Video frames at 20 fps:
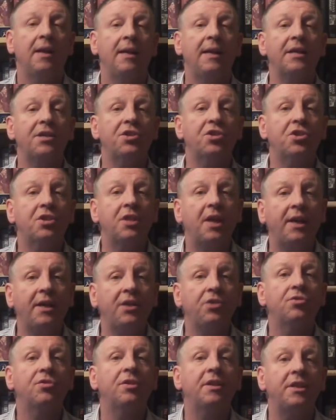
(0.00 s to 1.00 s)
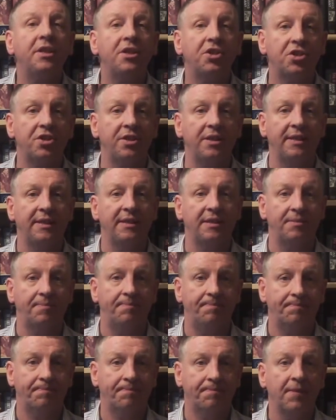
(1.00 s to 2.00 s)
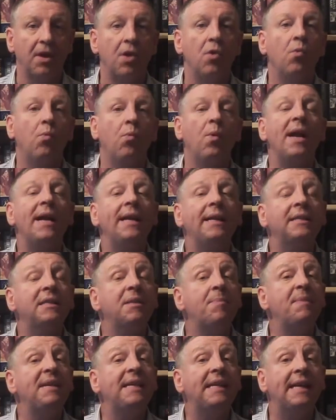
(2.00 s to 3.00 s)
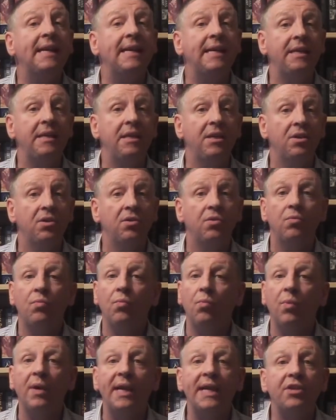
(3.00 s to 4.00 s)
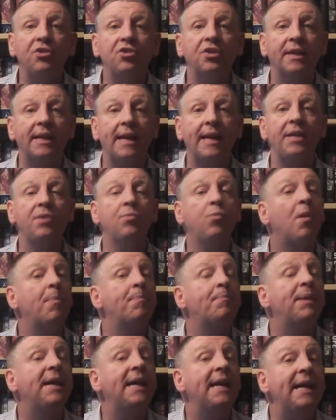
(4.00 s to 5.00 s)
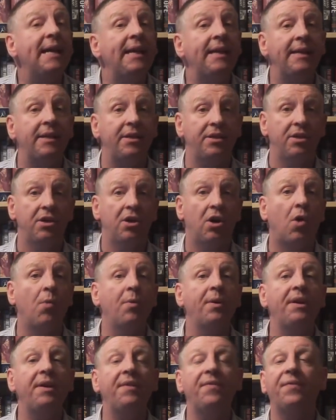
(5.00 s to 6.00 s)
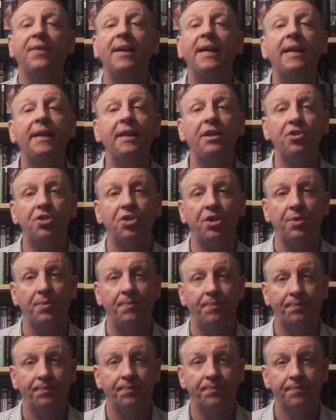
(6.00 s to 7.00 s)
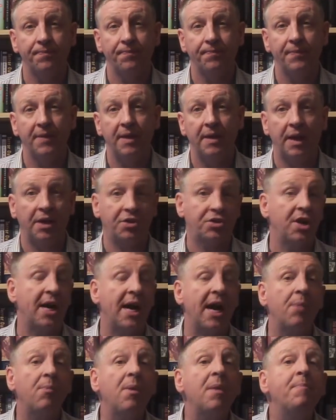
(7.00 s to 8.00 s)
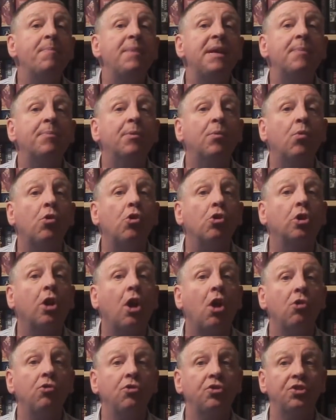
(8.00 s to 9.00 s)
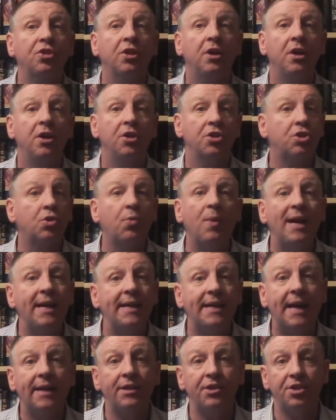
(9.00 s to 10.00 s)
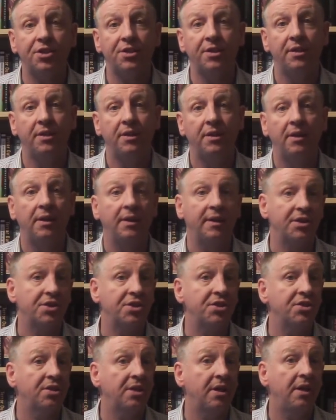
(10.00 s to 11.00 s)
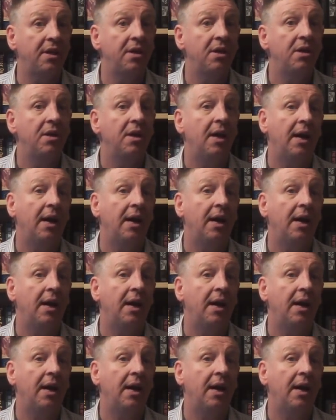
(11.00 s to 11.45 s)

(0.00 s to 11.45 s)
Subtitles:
let's take traditionalism. Where does it begin? Where does it end? What period are we referring to? A time when people wore clogs, square danced, listened to